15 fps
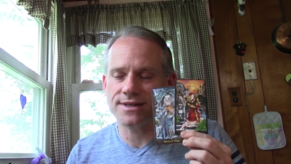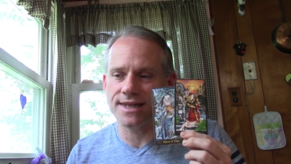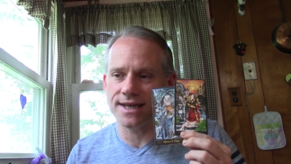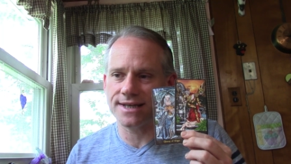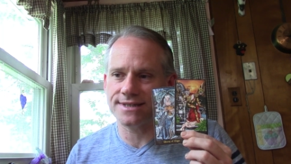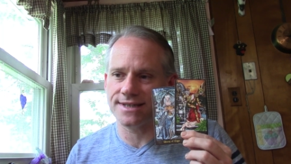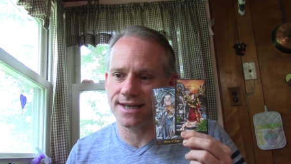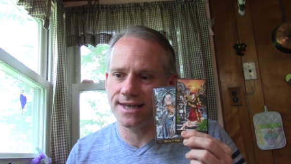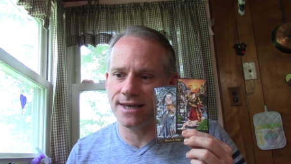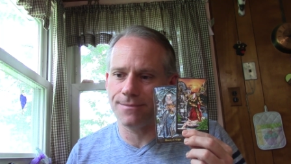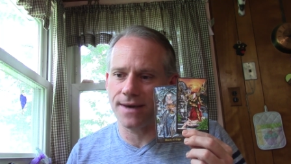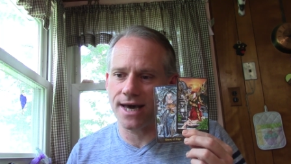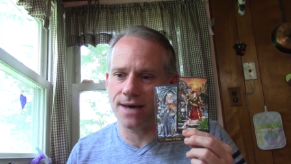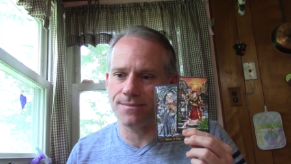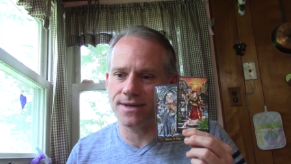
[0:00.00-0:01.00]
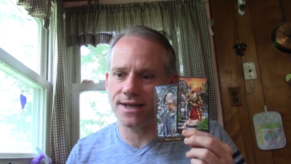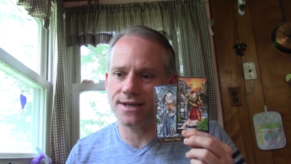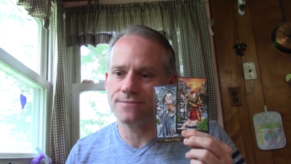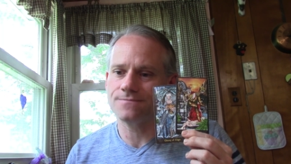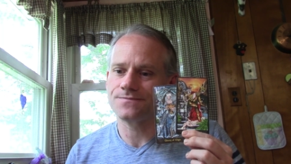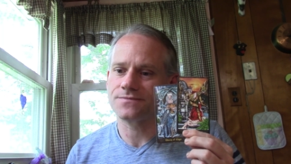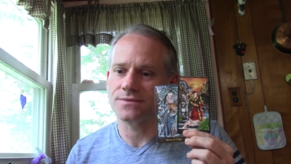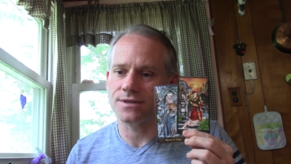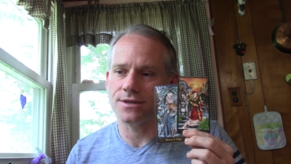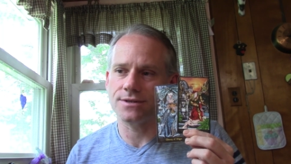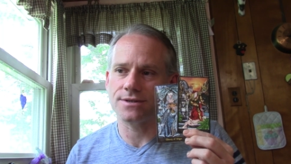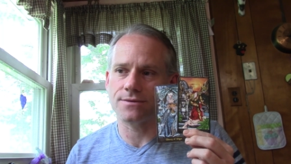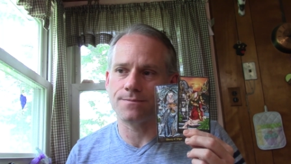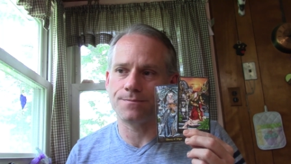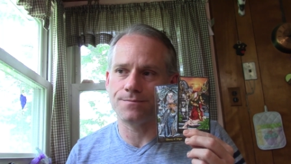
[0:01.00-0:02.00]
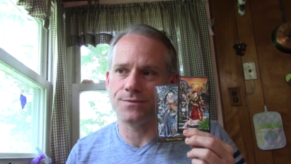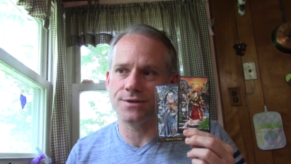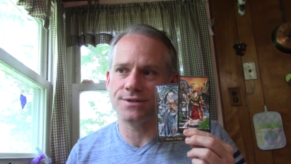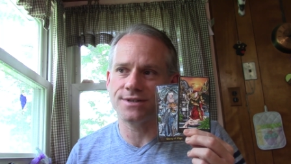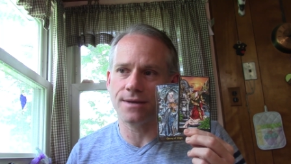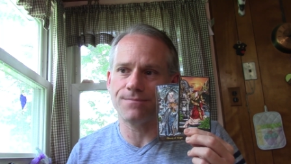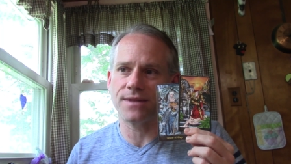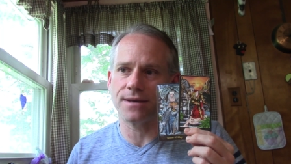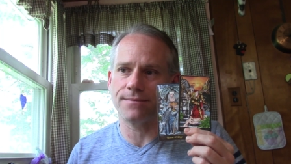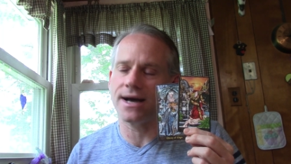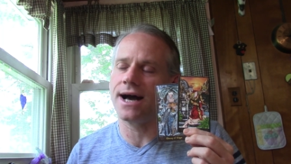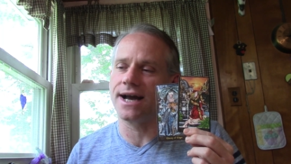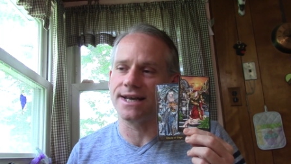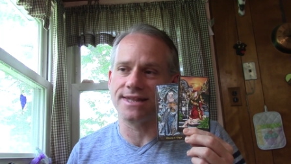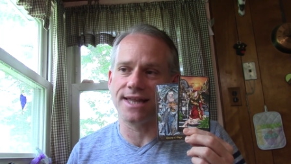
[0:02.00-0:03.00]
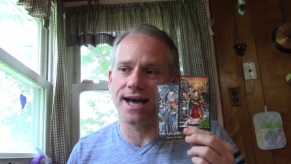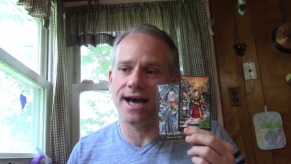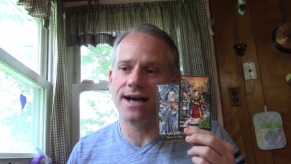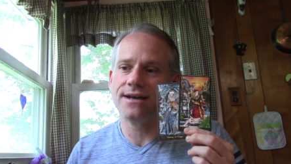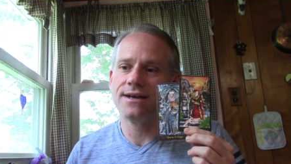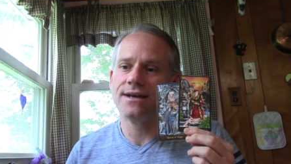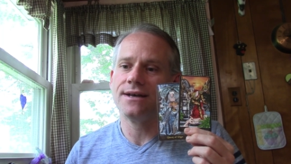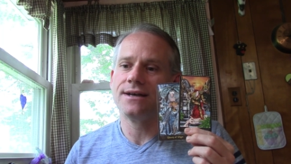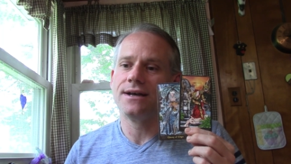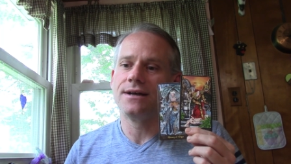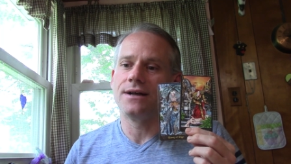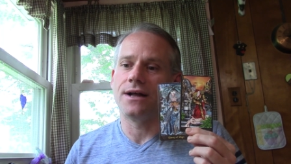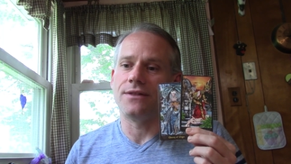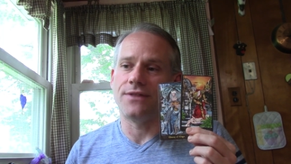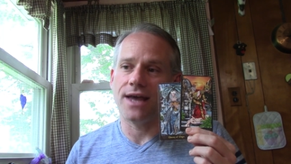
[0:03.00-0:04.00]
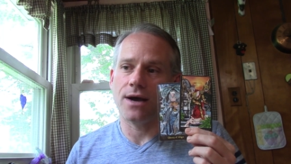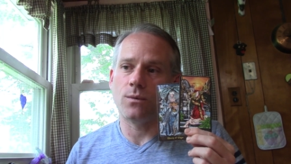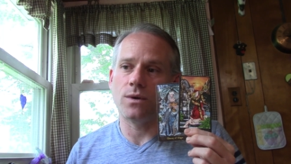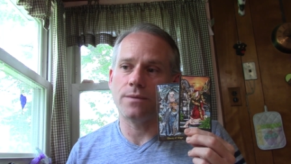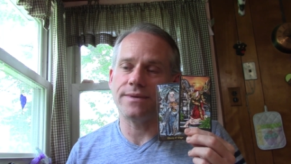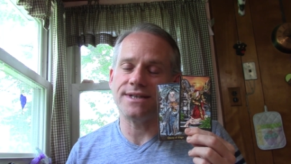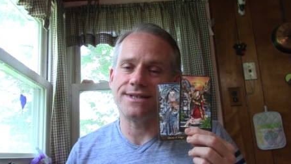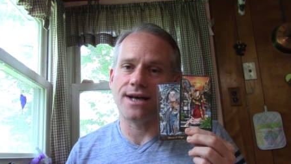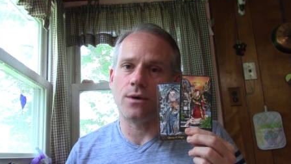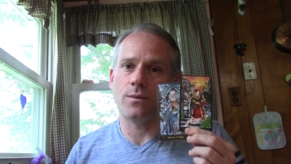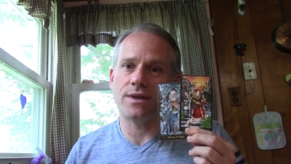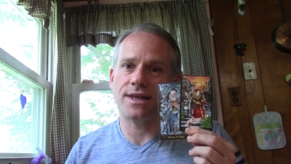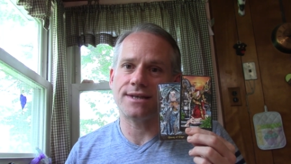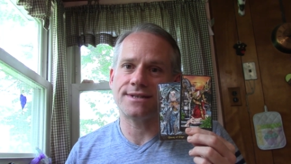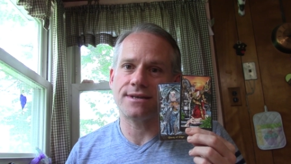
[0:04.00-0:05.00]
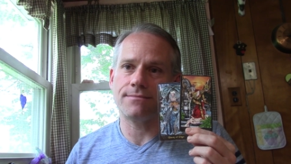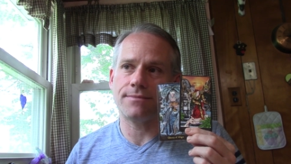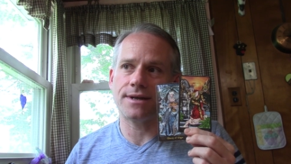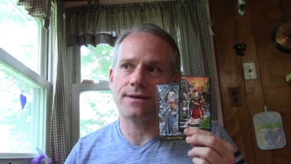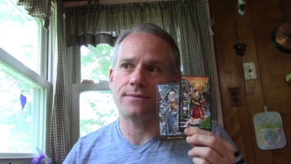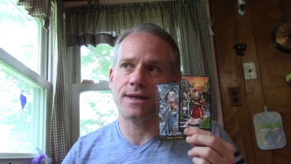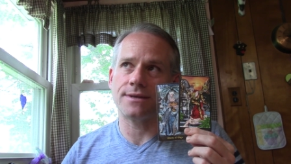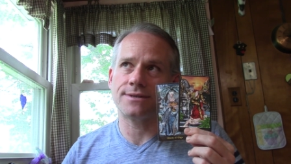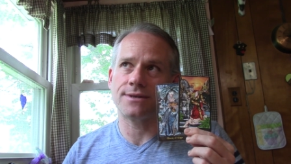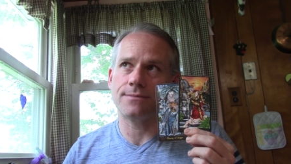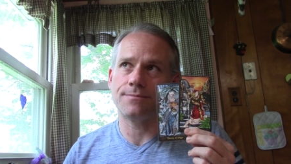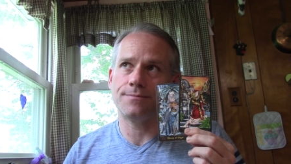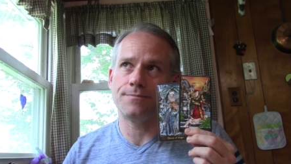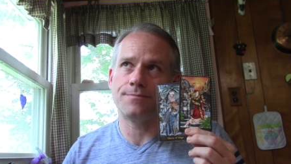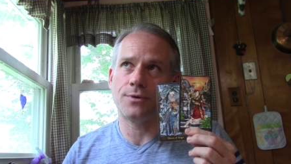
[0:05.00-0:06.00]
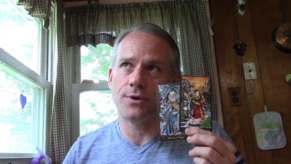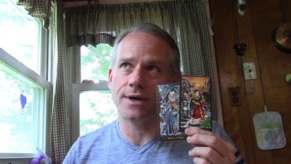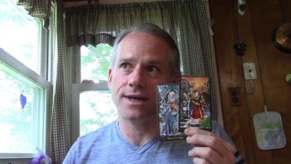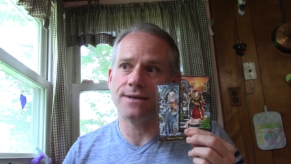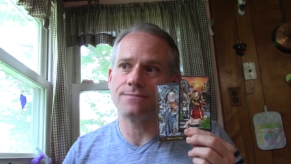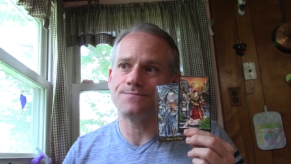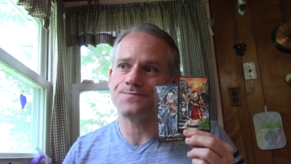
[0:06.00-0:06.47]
things that keep happening, there's a there's something behind that that will be dealt with at some at some point.